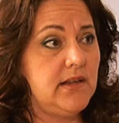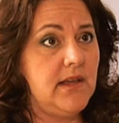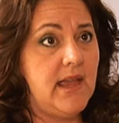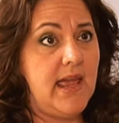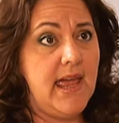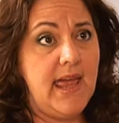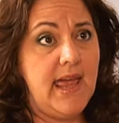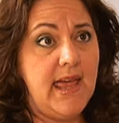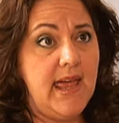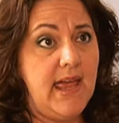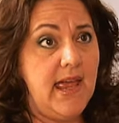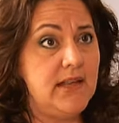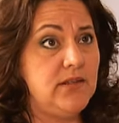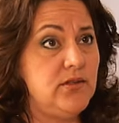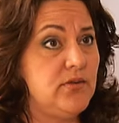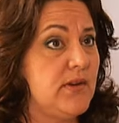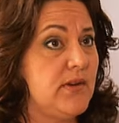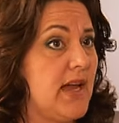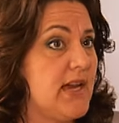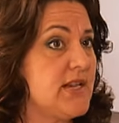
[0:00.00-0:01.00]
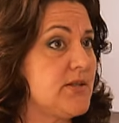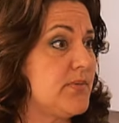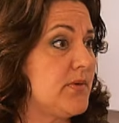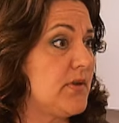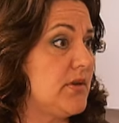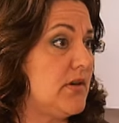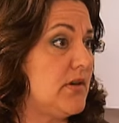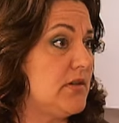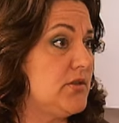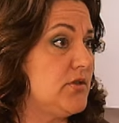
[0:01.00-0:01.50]
and you guys
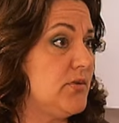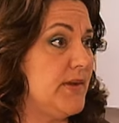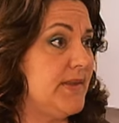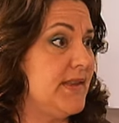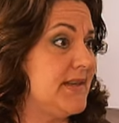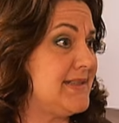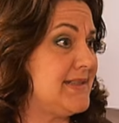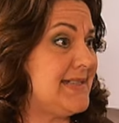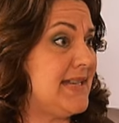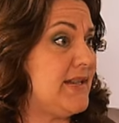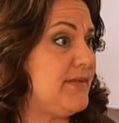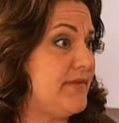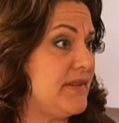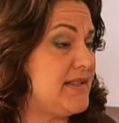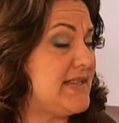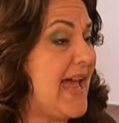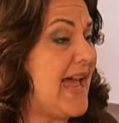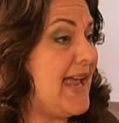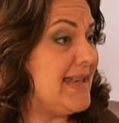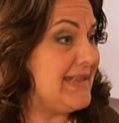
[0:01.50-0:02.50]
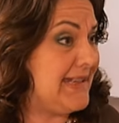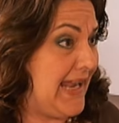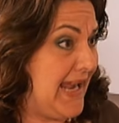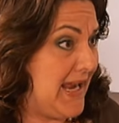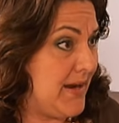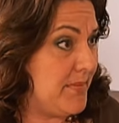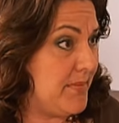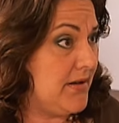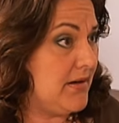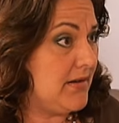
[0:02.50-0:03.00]
were doing the tit-for-tat game.